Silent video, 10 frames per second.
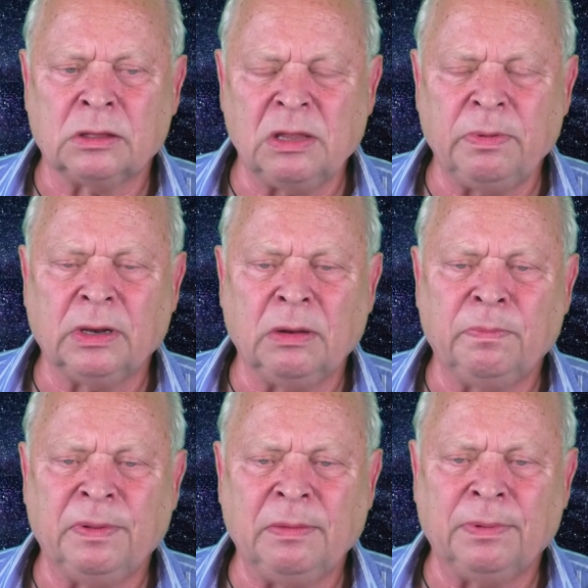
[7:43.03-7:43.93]
typically
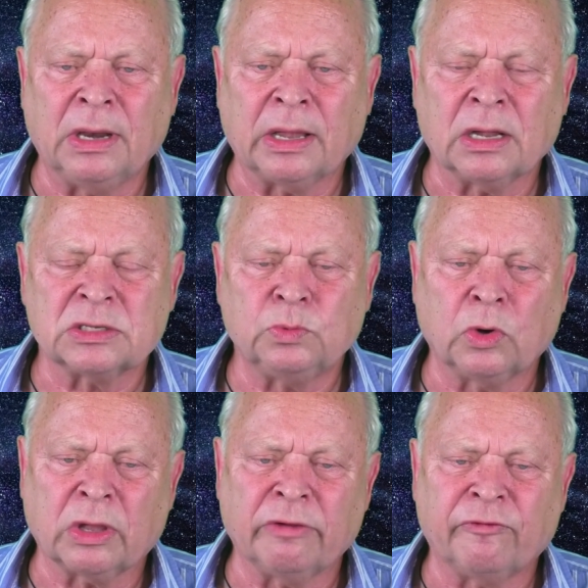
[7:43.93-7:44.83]
people like us
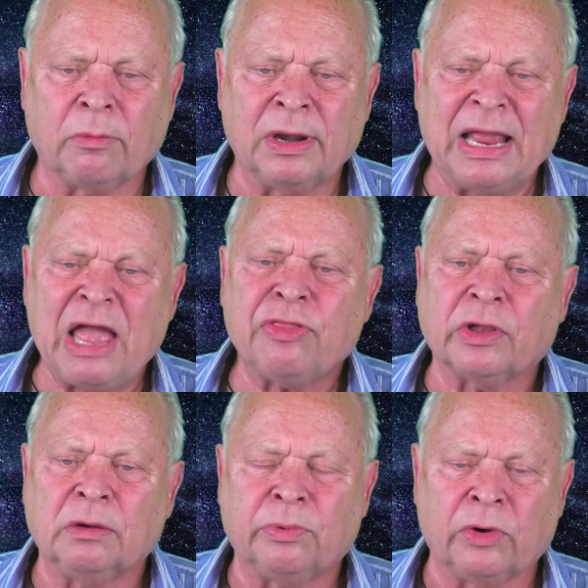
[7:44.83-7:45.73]
working from an
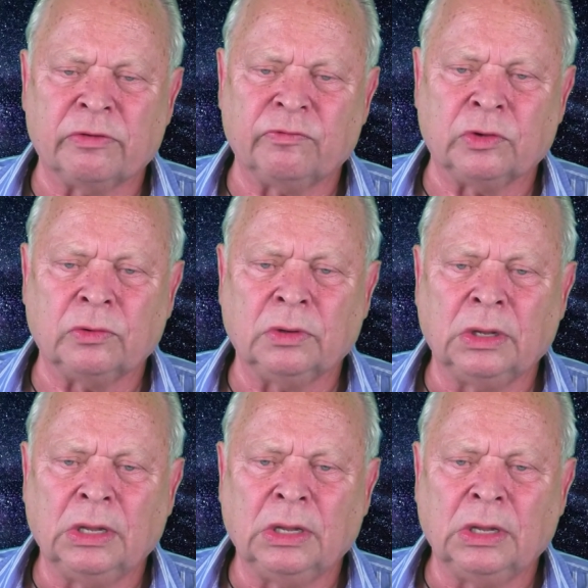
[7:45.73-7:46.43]
ethical point of view,